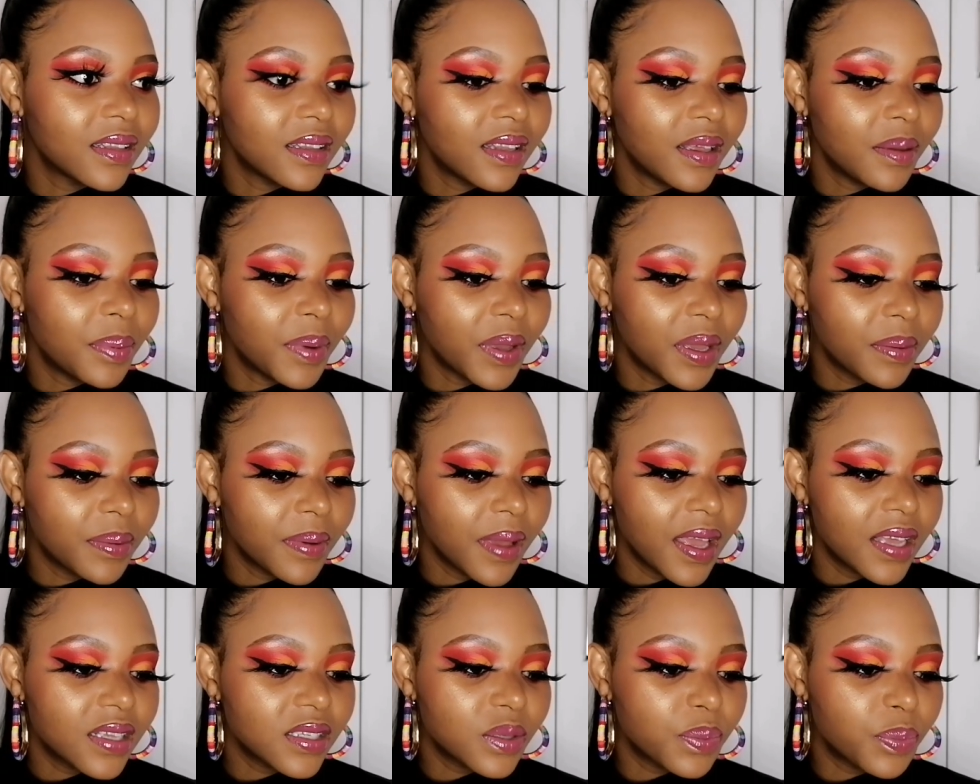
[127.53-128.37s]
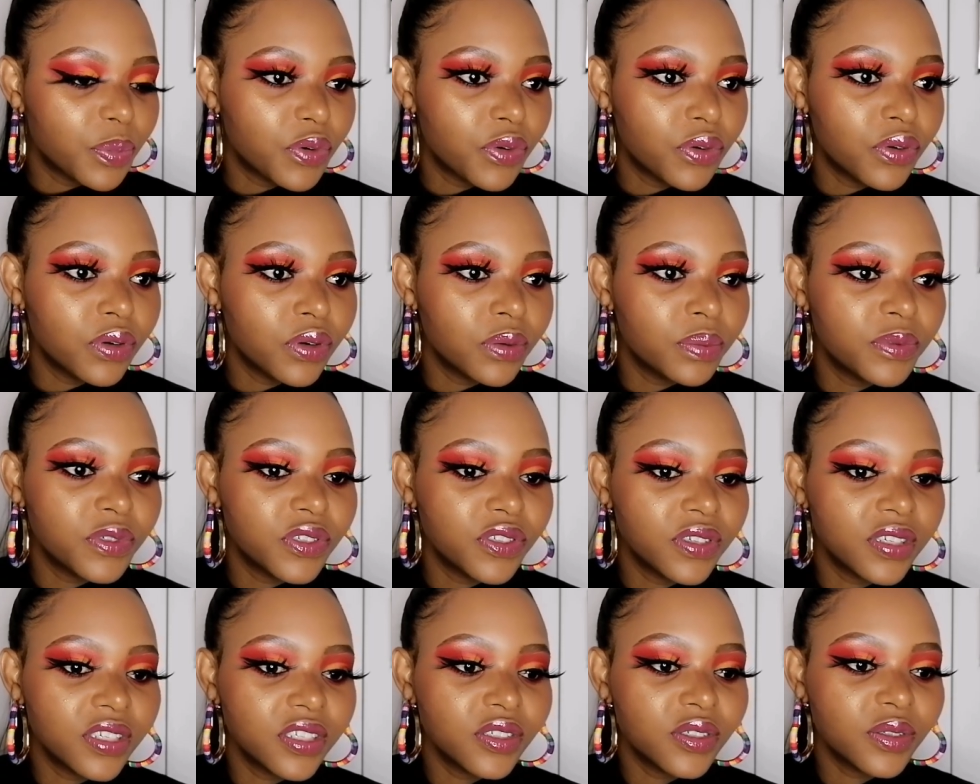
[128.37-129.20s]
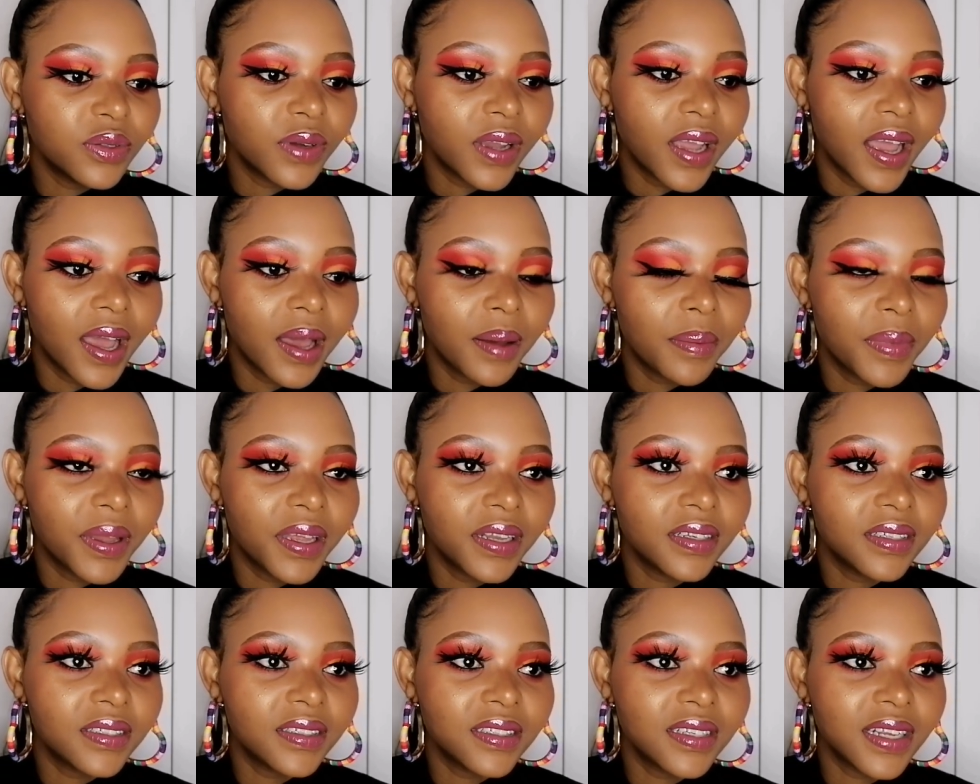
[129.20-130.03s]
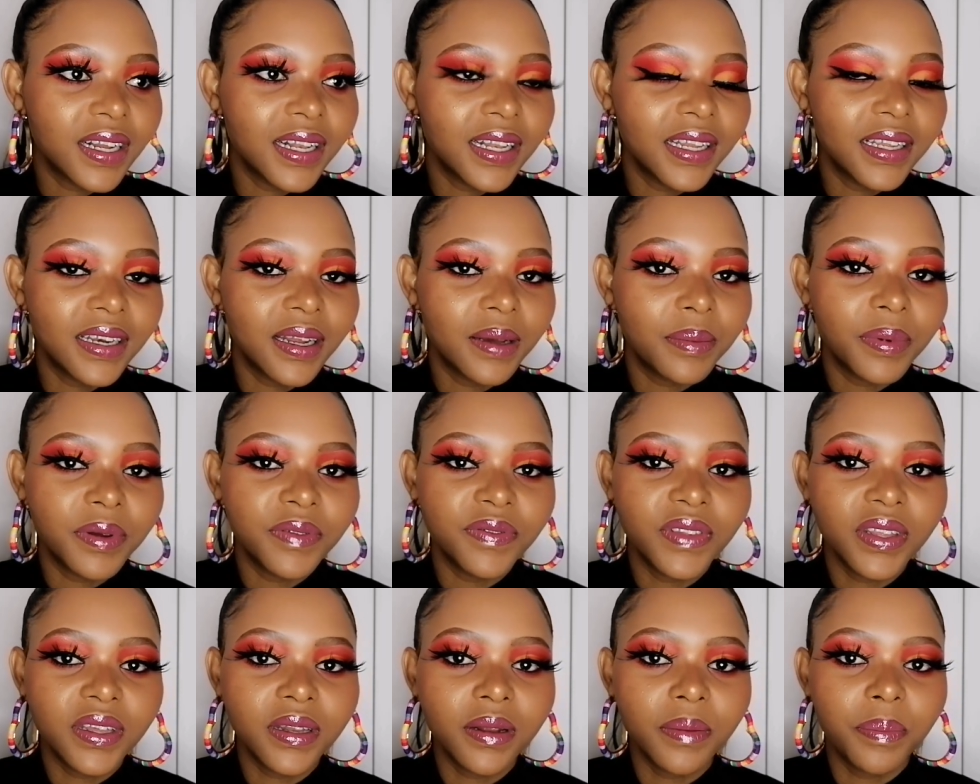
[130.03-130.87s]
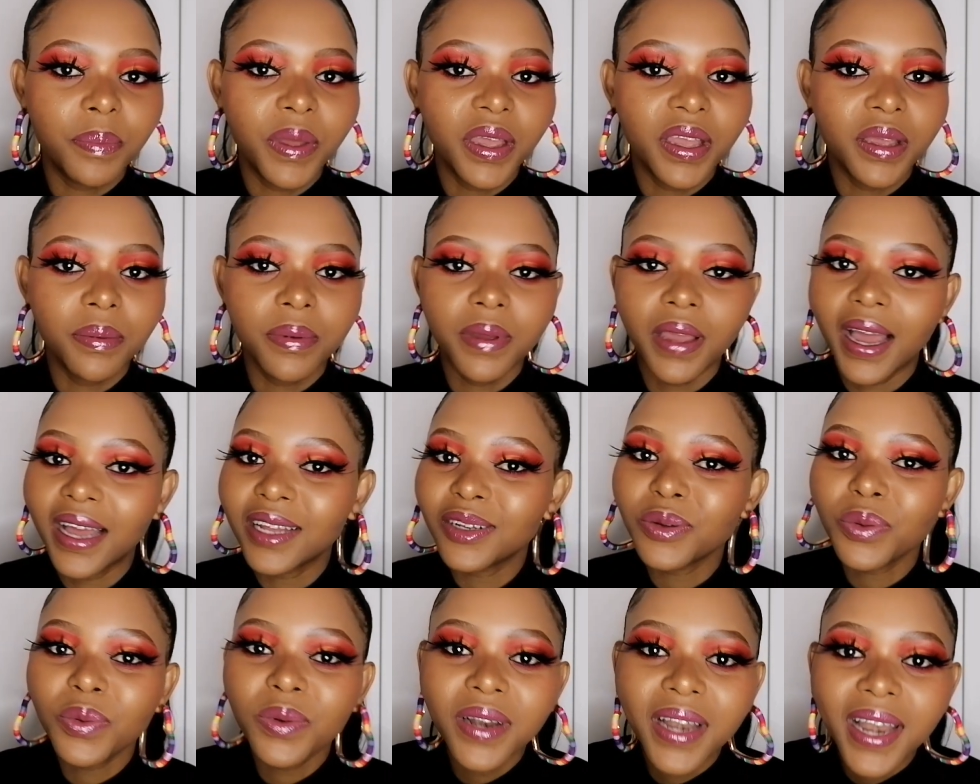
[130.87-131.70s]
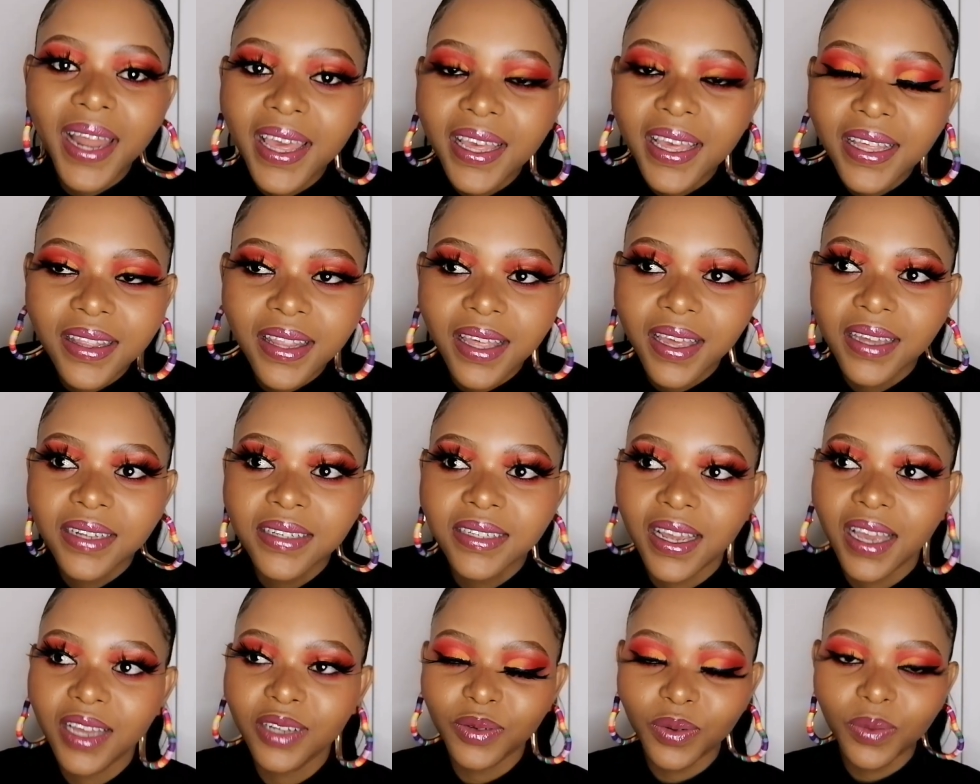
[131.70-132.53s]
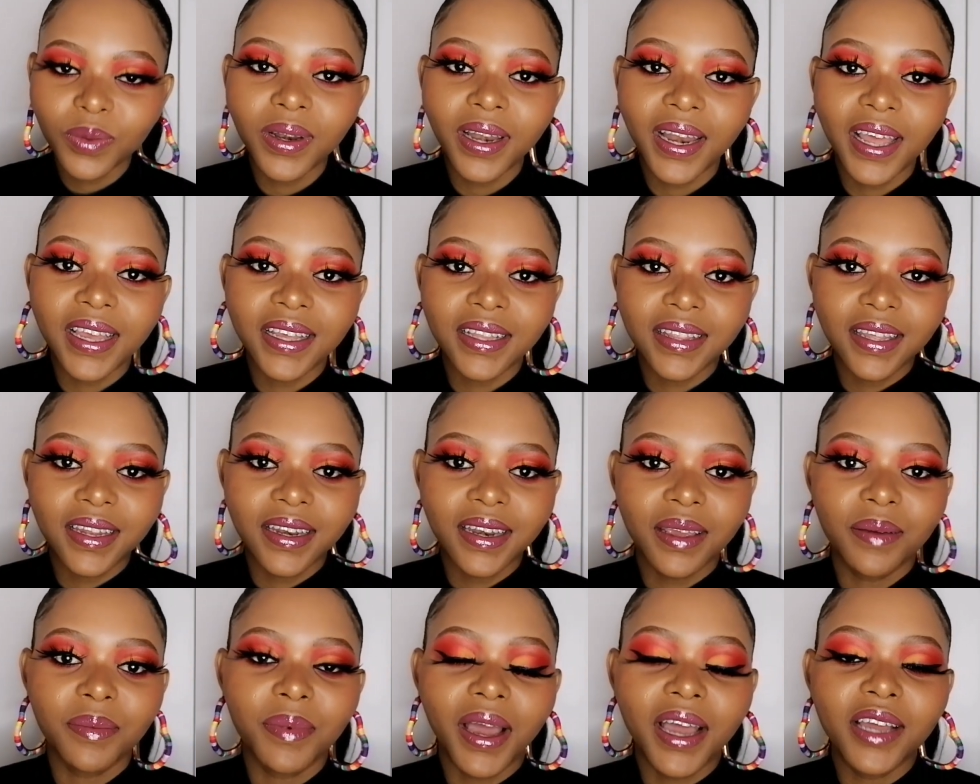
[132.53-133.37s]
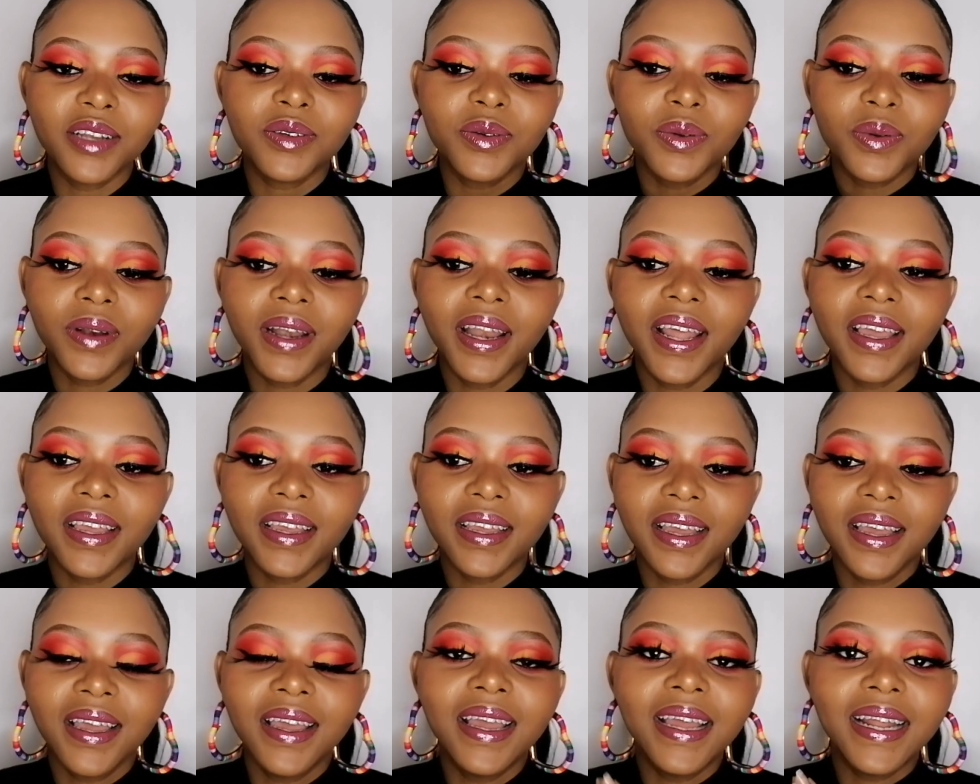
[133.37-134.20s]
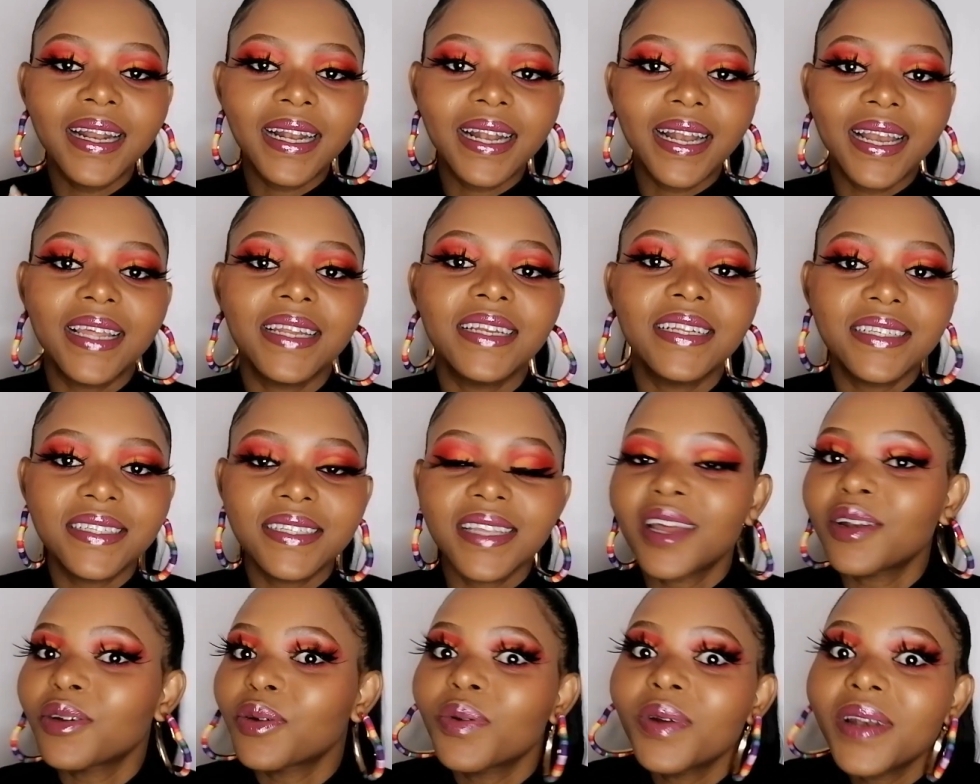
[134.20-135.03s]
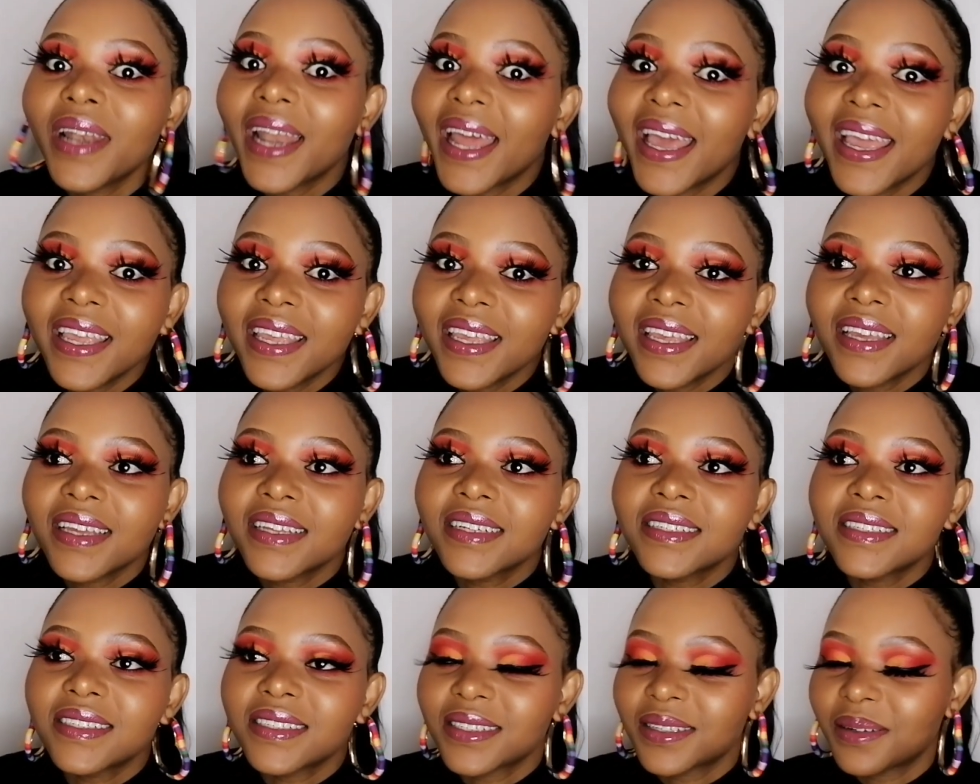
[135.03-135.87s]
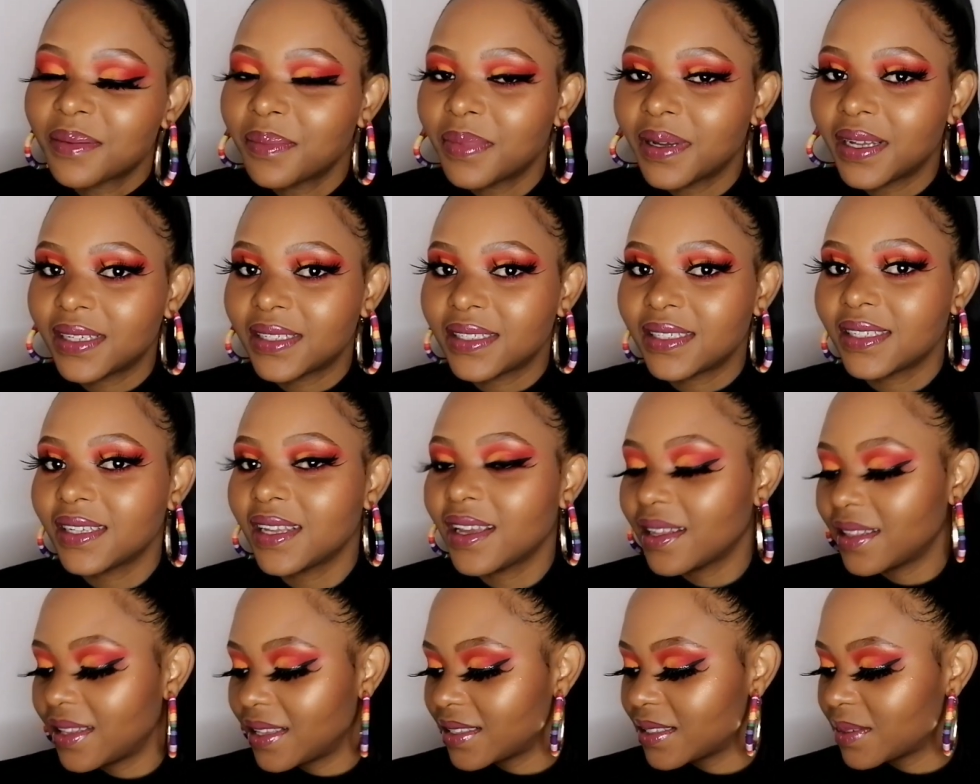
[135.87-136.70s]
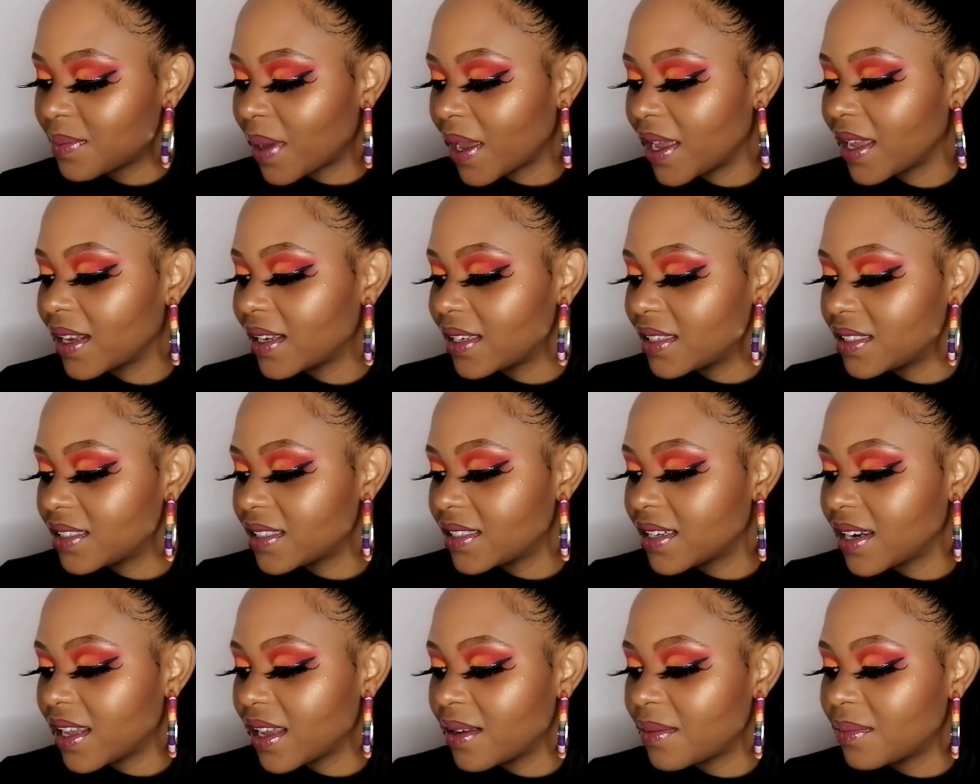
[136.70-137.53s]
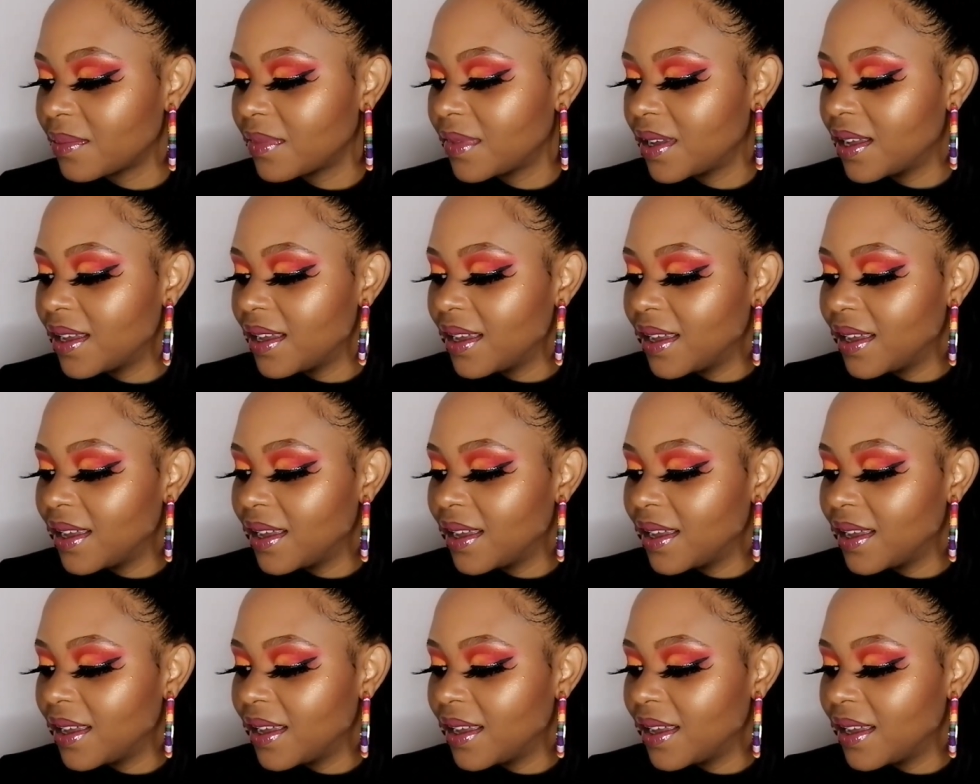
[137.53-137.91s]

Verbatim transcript: the baby has pooped you need to come and clean up after the baby i don't like that i don't like the name i don't like Gladys i don't like it but yeah that's my english name